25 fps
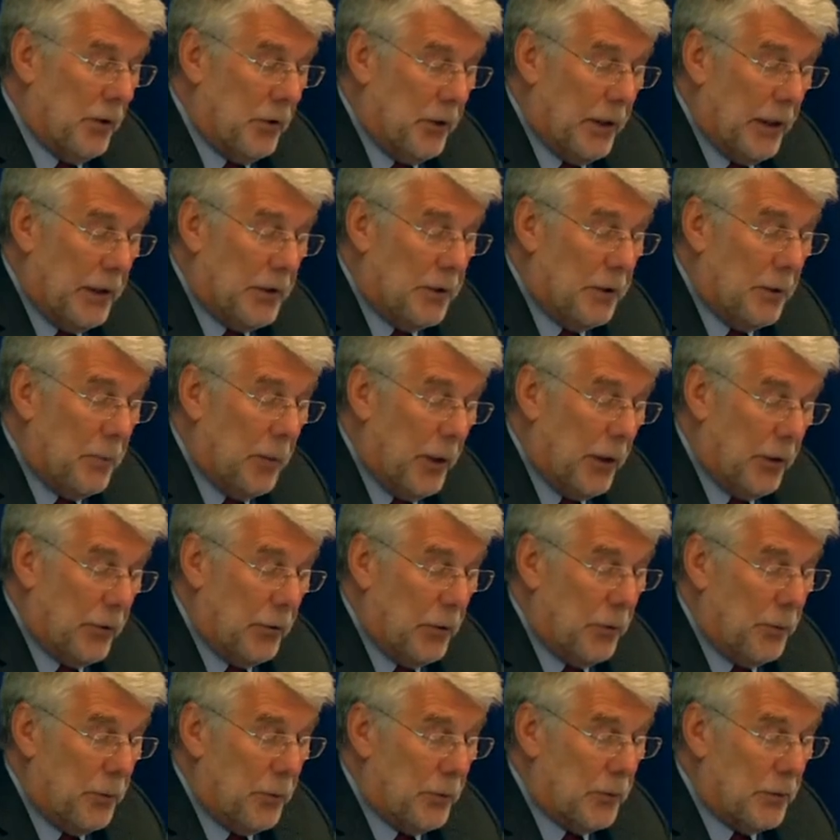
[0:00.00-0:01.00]
on
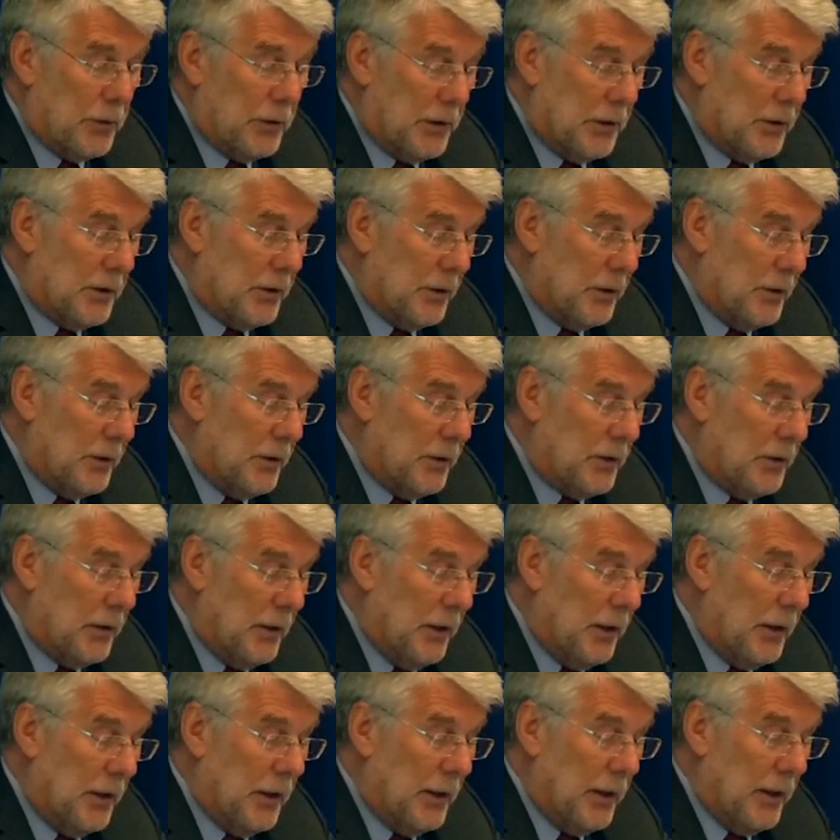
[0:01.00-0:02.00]
antimicrobial resistance,
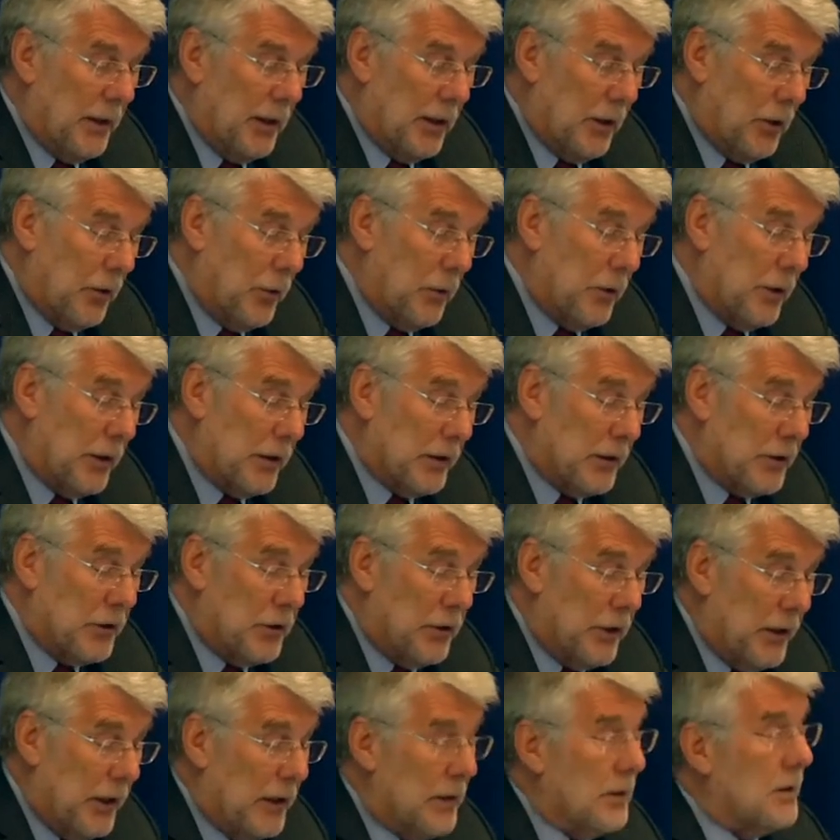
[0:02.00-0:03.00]
including at the
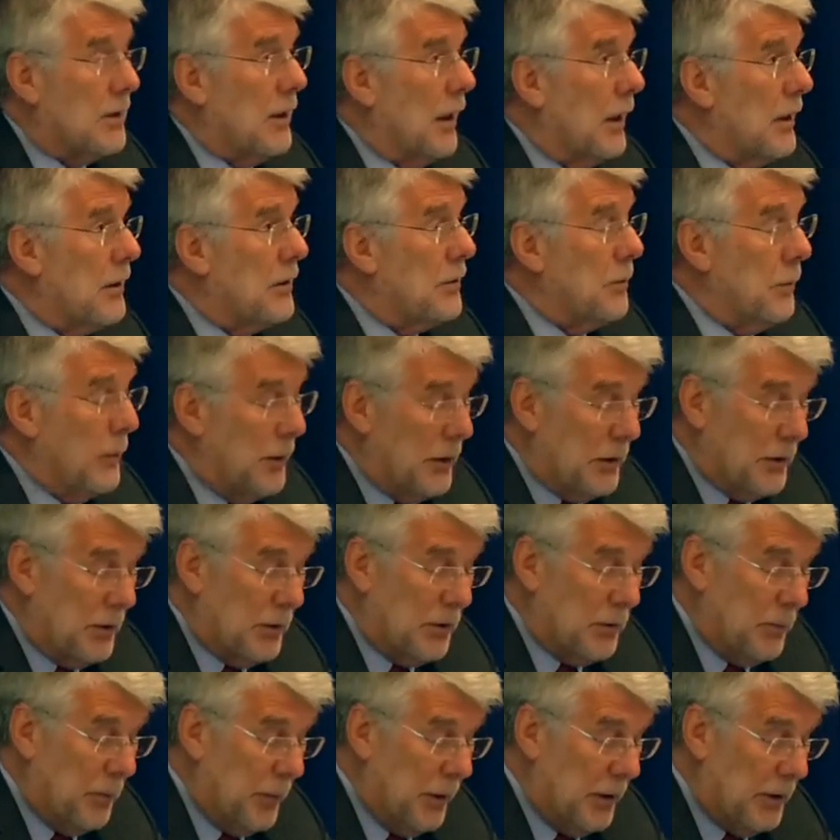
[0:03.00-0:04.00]
G8 Science
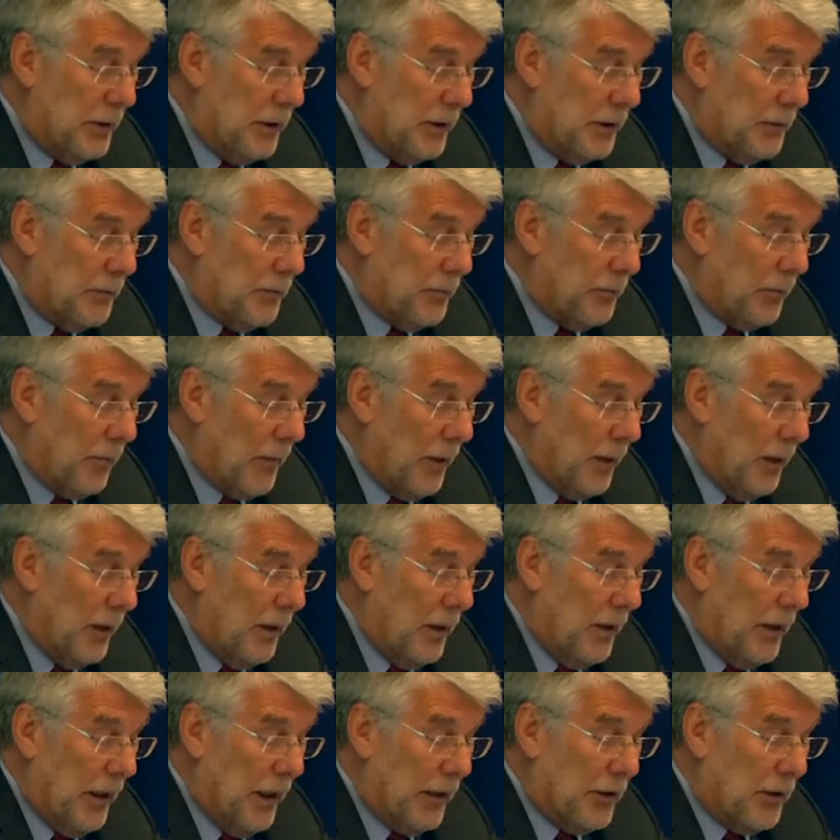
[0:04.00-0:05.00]
Ministers meeting
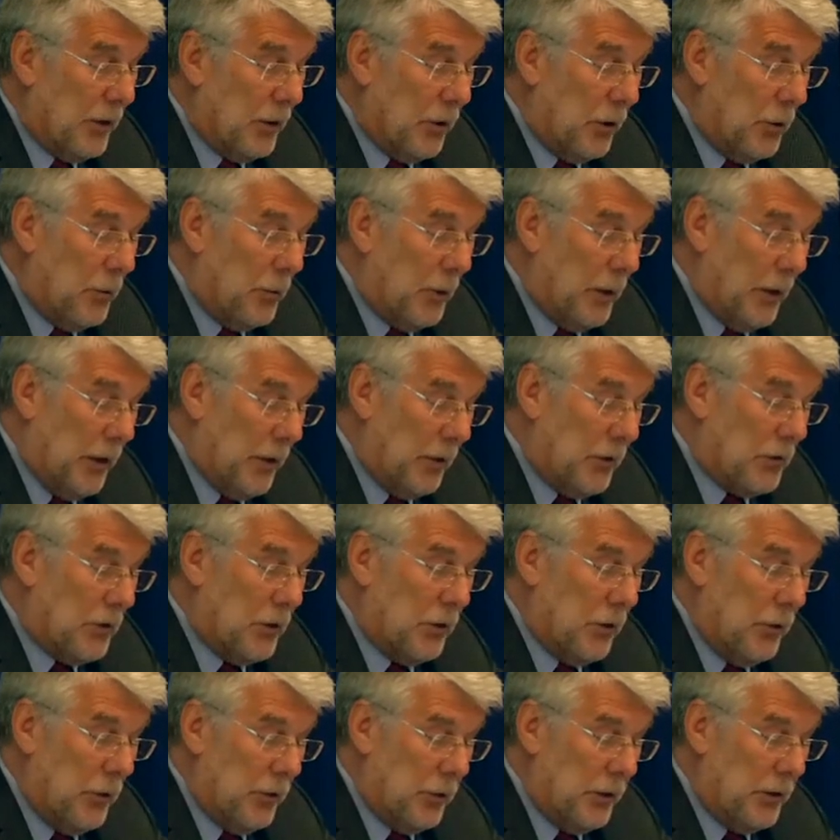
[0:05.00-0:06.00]
and the Global Health
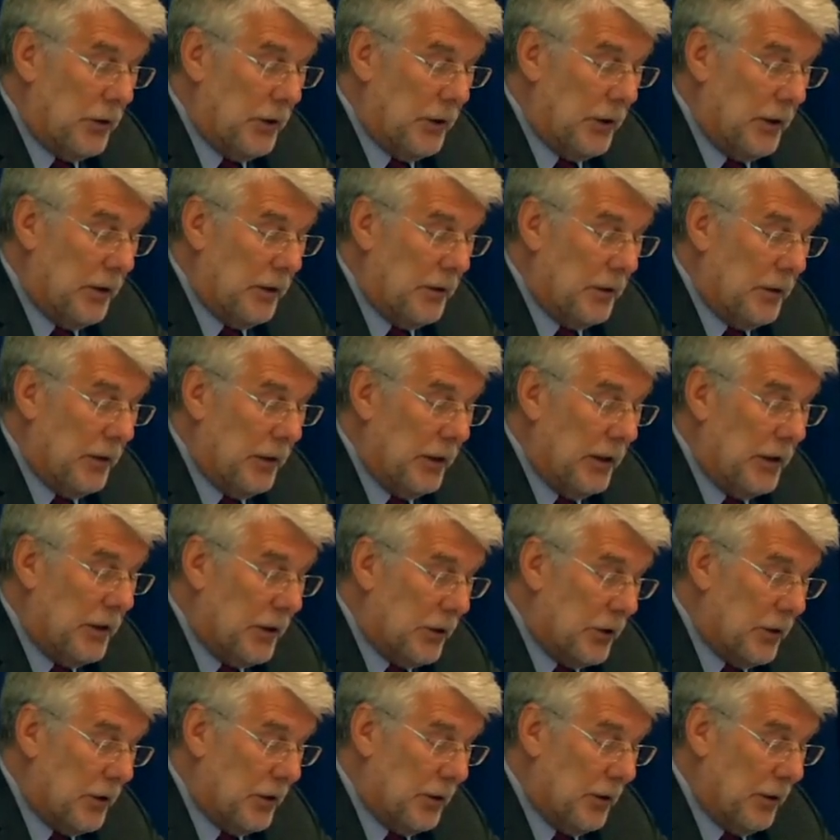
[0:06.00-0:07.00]
Security
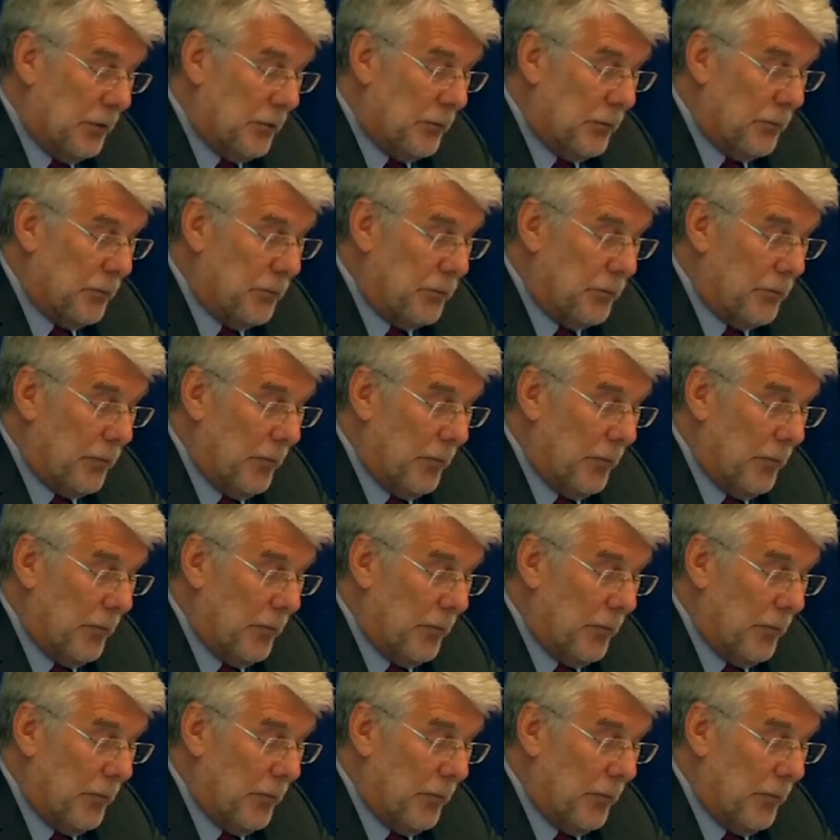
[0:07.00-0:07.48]
Initiative.